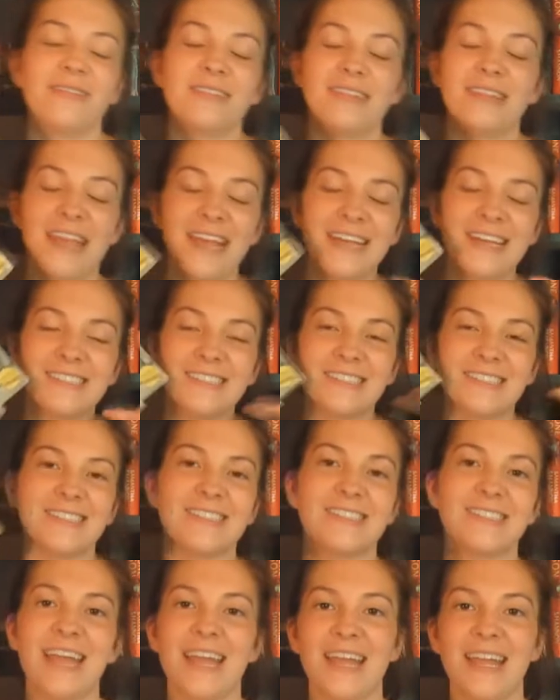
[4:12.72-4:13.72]
can't
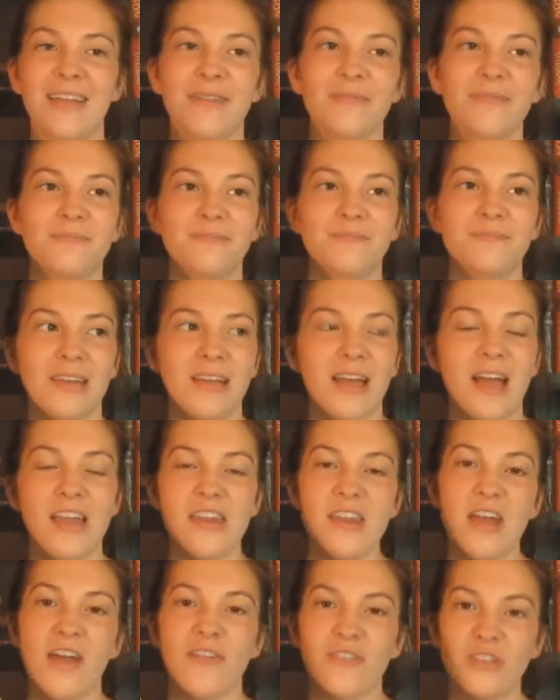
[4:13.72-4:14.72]
say
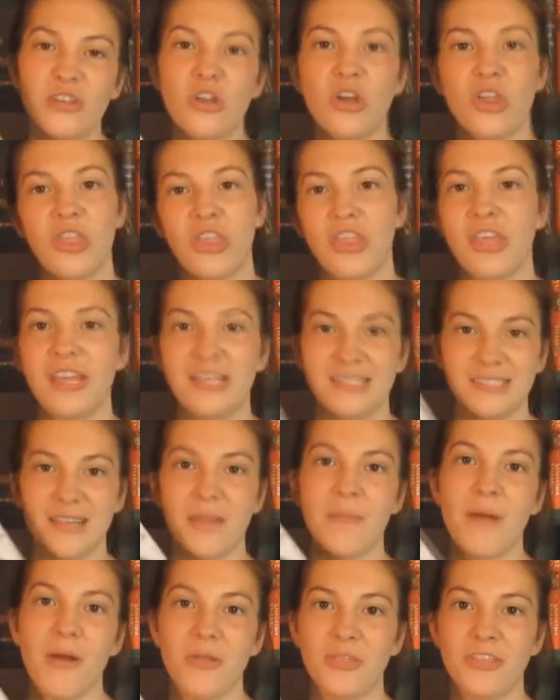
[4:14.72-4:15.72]
enough good things
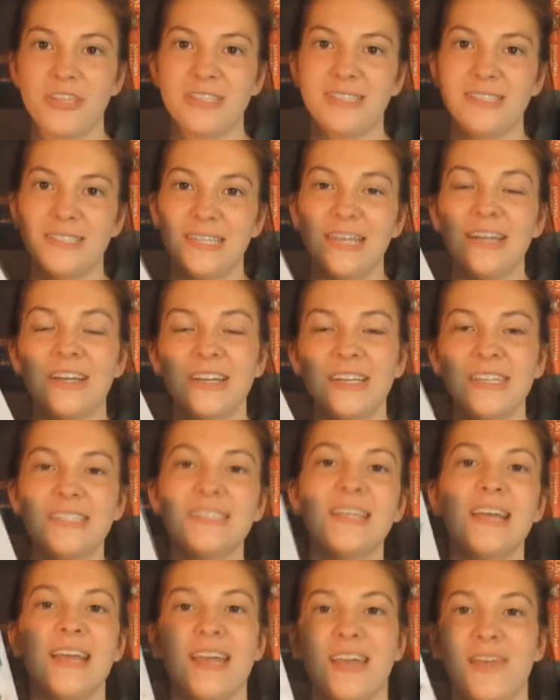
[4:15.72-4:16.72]
about this series.
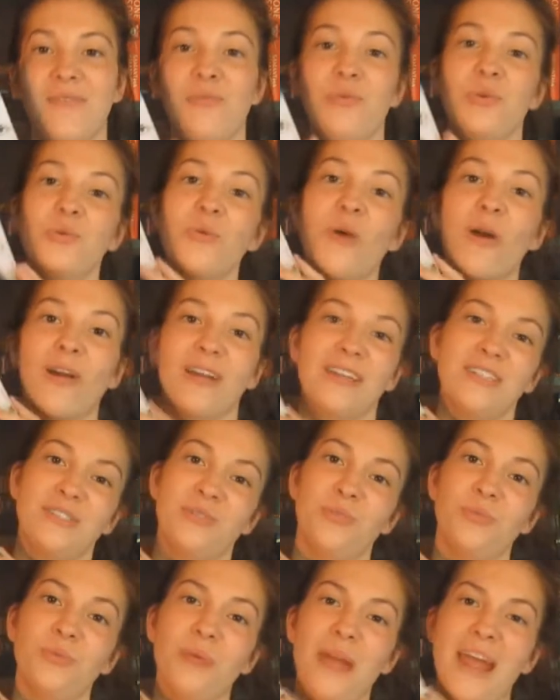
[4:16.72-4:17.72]
If you are
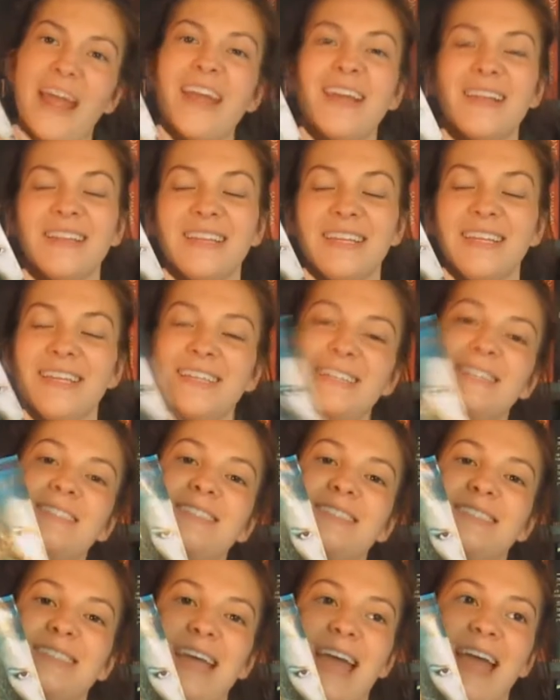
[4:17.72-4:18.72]
into
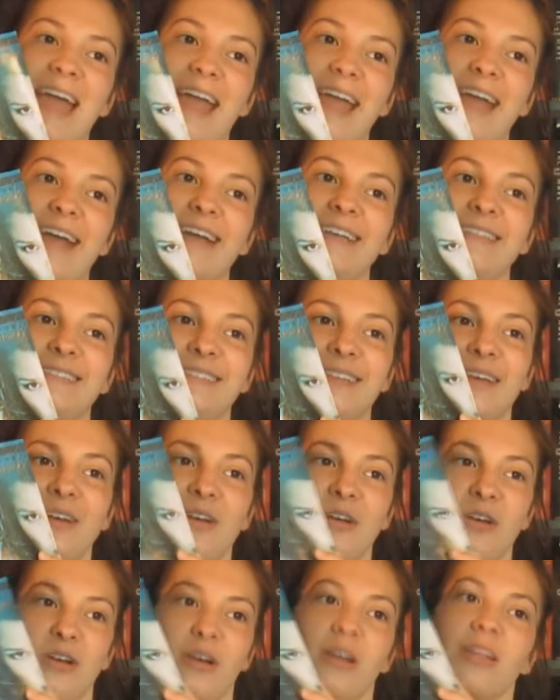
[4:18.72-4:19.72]
aliens and
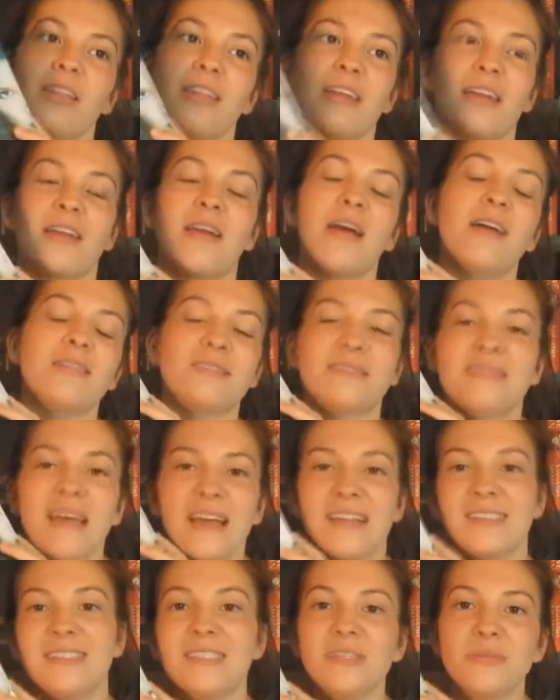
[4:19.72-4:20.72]
like a
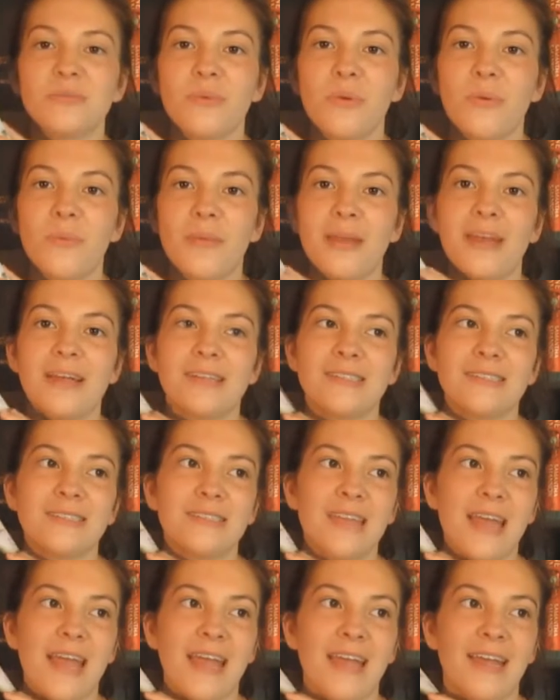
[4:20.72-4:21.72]
sexy romance
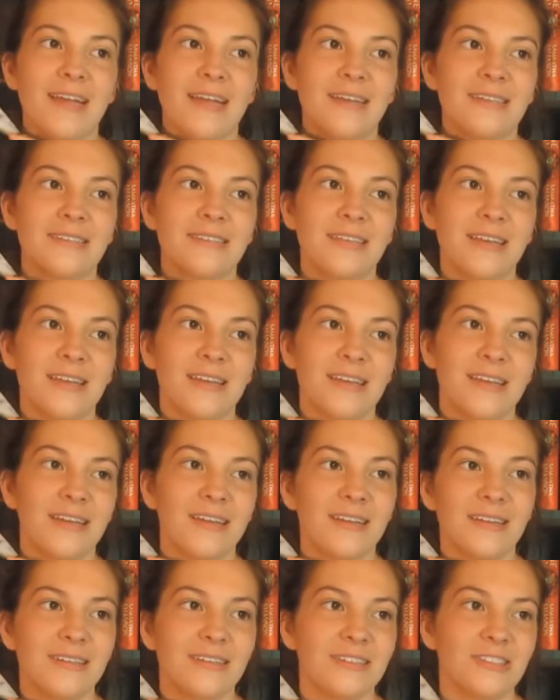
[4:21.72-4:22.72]
and
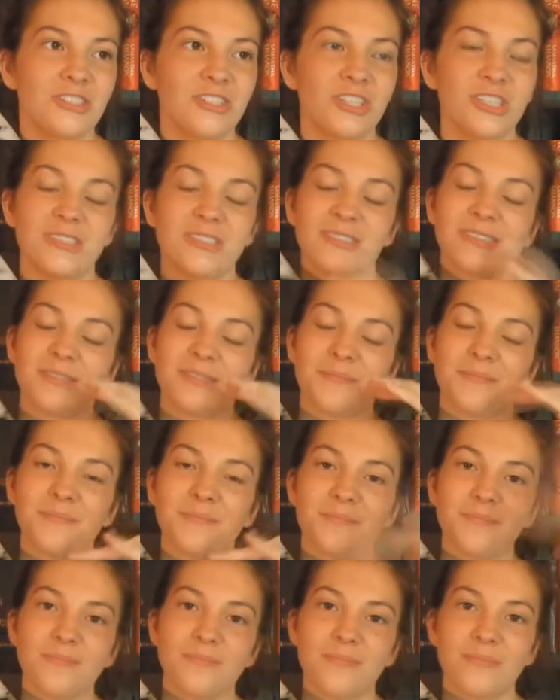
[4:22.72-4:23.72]
just
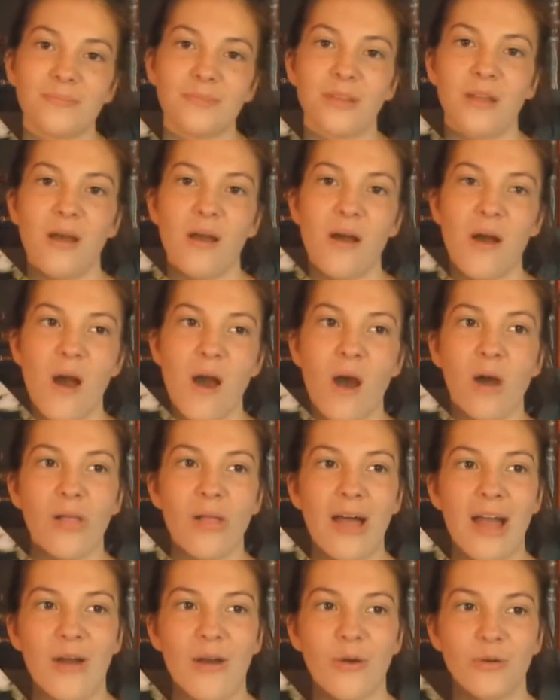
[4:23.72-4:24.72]
all
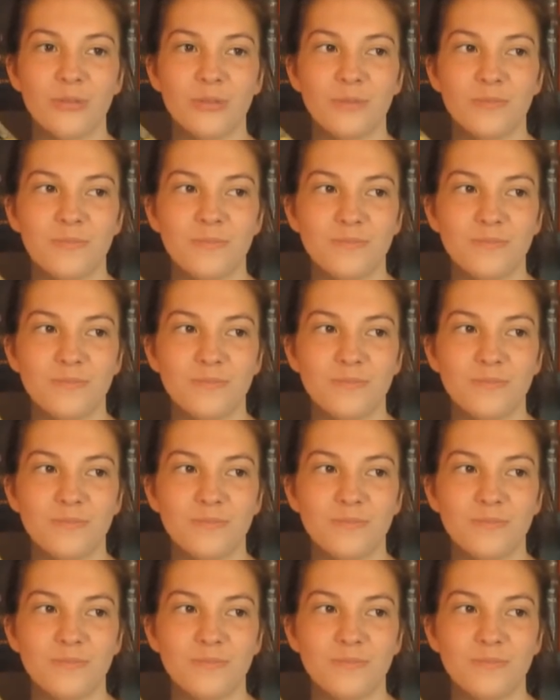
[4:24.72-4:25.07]
out